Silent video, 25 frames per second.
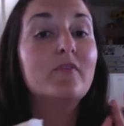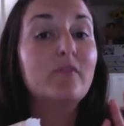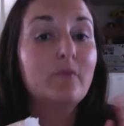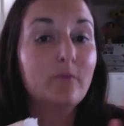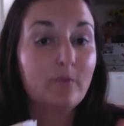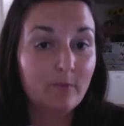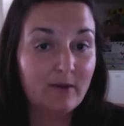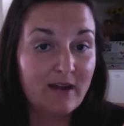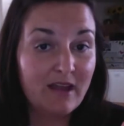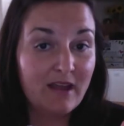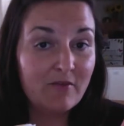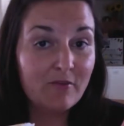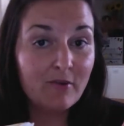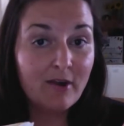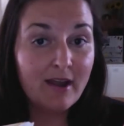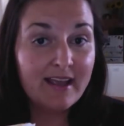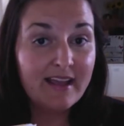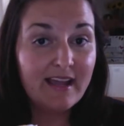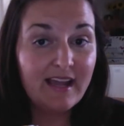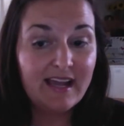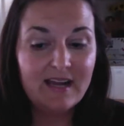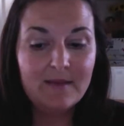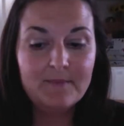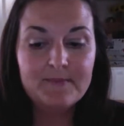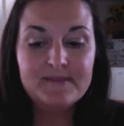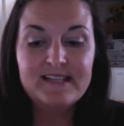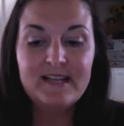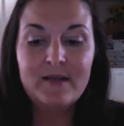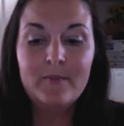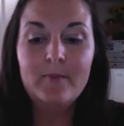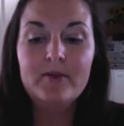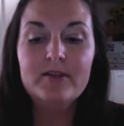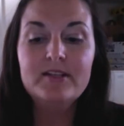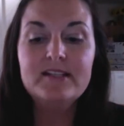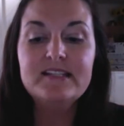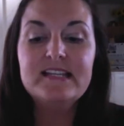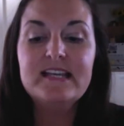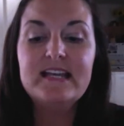Whenever I cut up
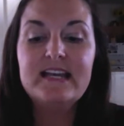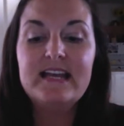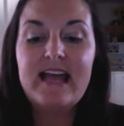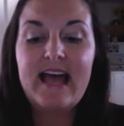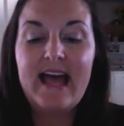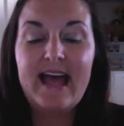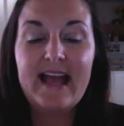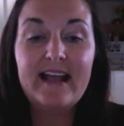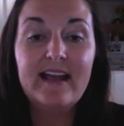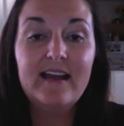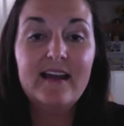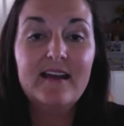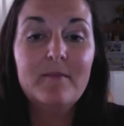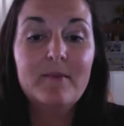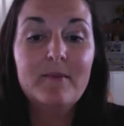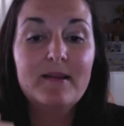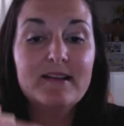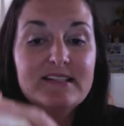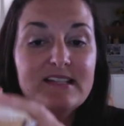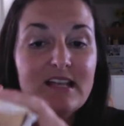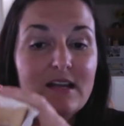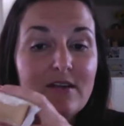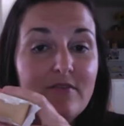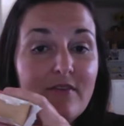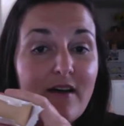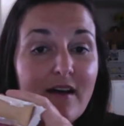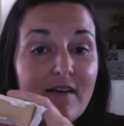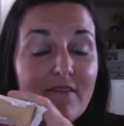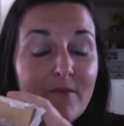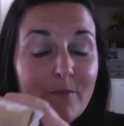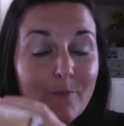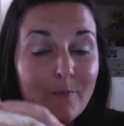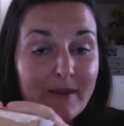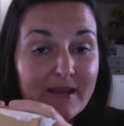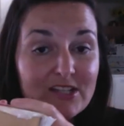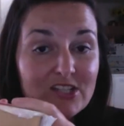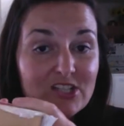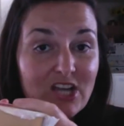samples, I cut myself off a
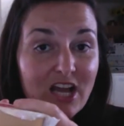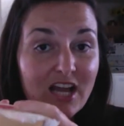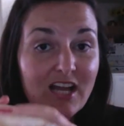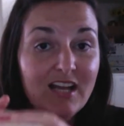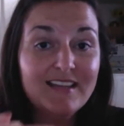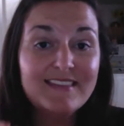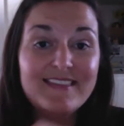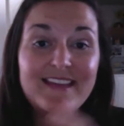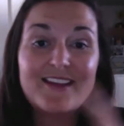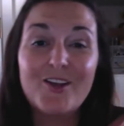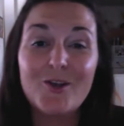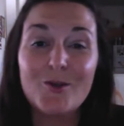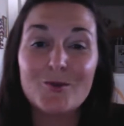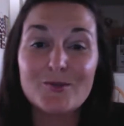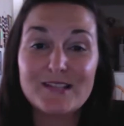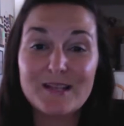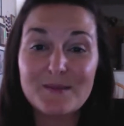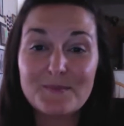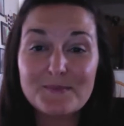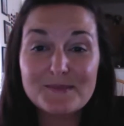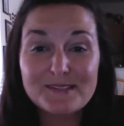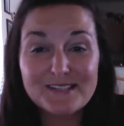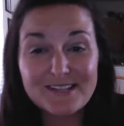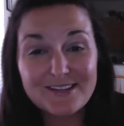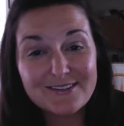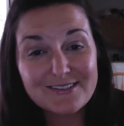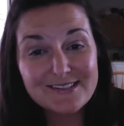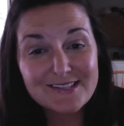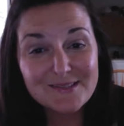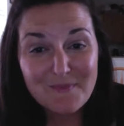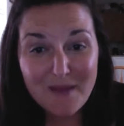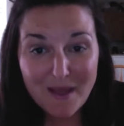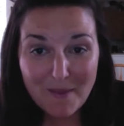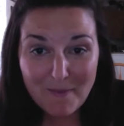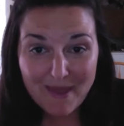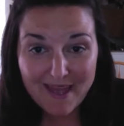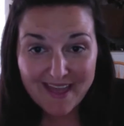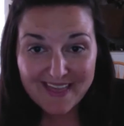big chunk that goes upstairs to
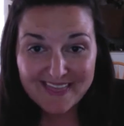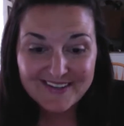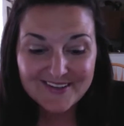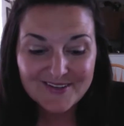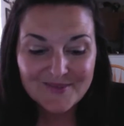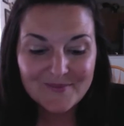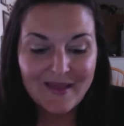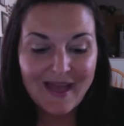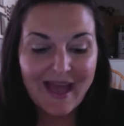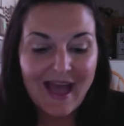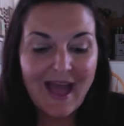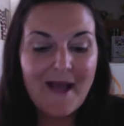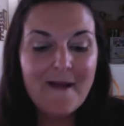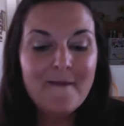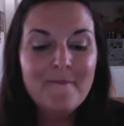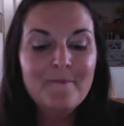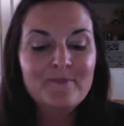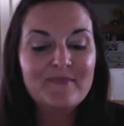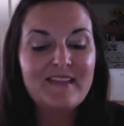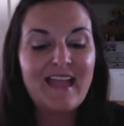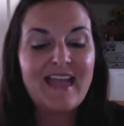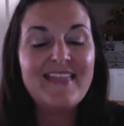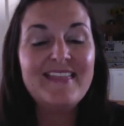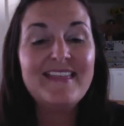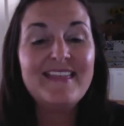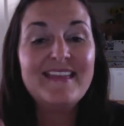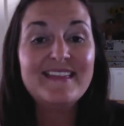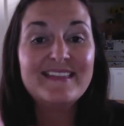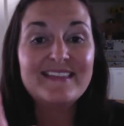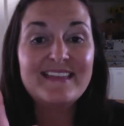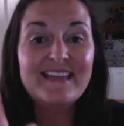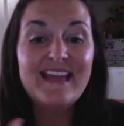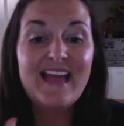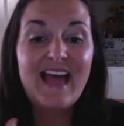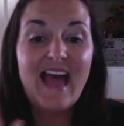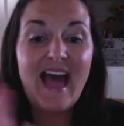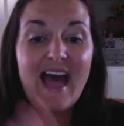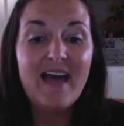my bathroom, and
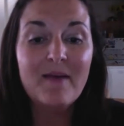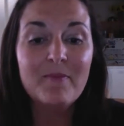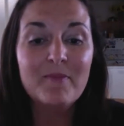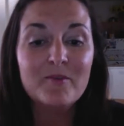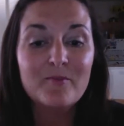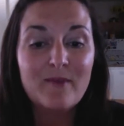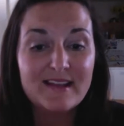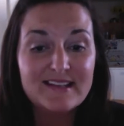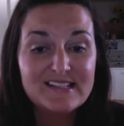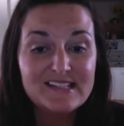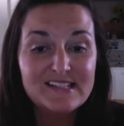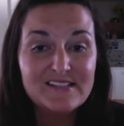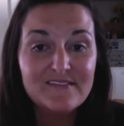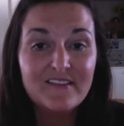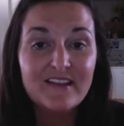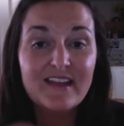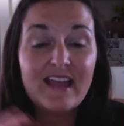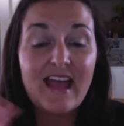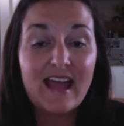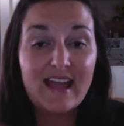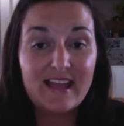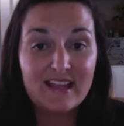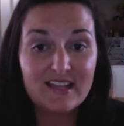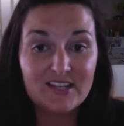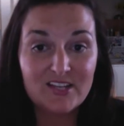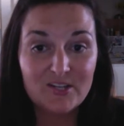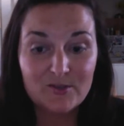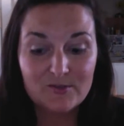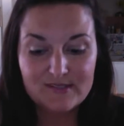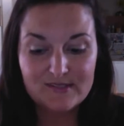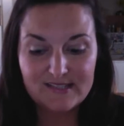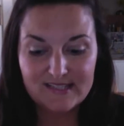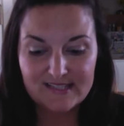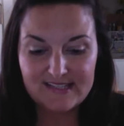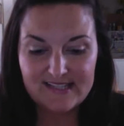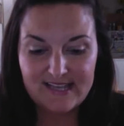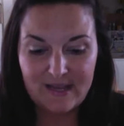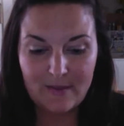then the rest of it I can use
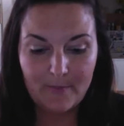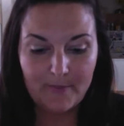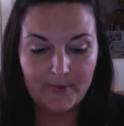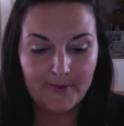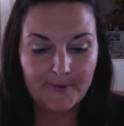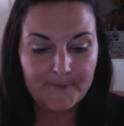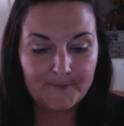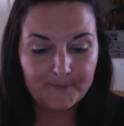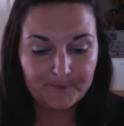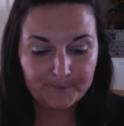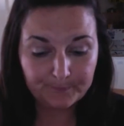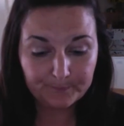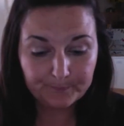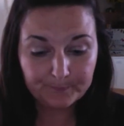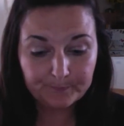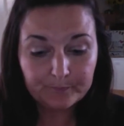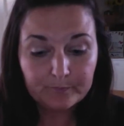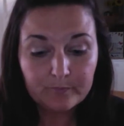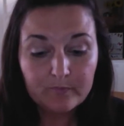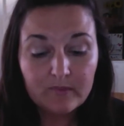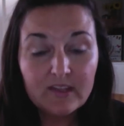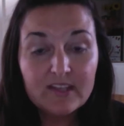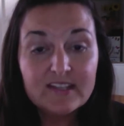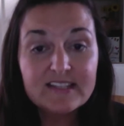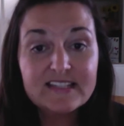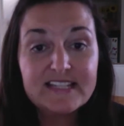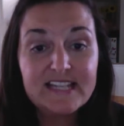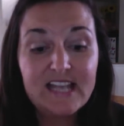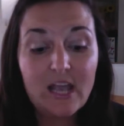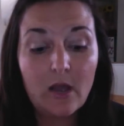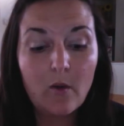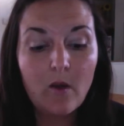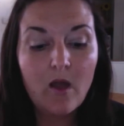to sample. So